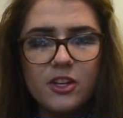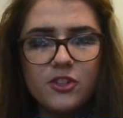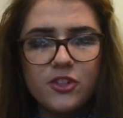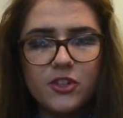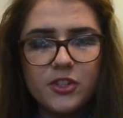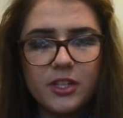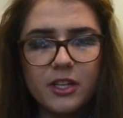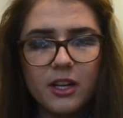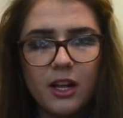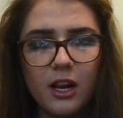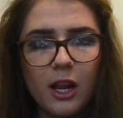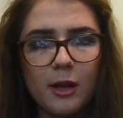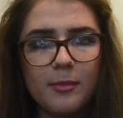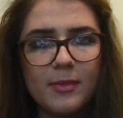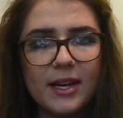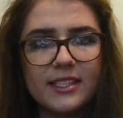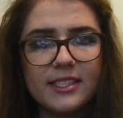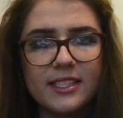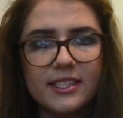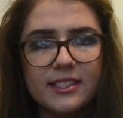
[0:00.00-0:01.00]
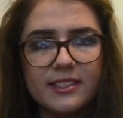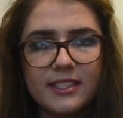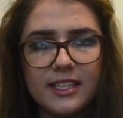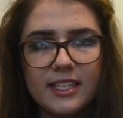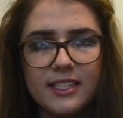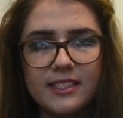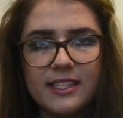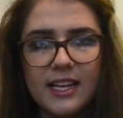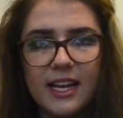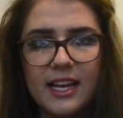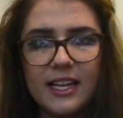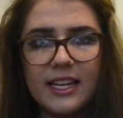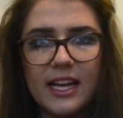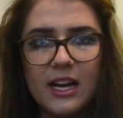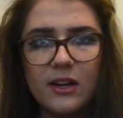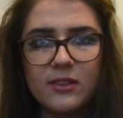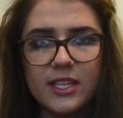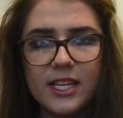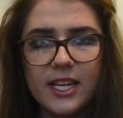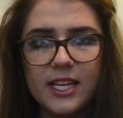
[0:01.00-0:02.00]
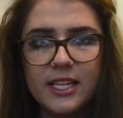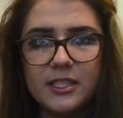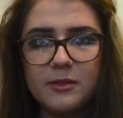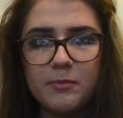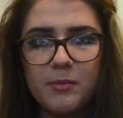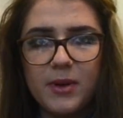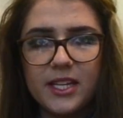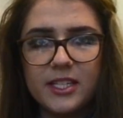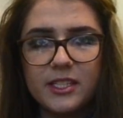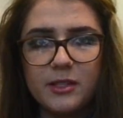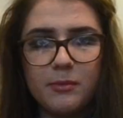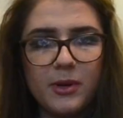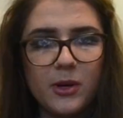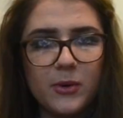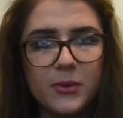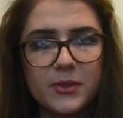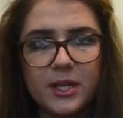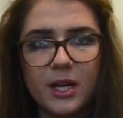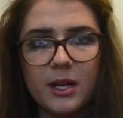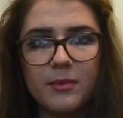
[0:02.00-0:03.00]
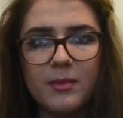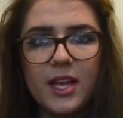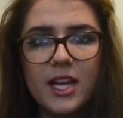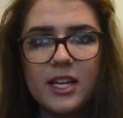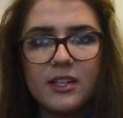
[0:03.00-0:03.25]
due to the climatic scenes that allowed each bit to build up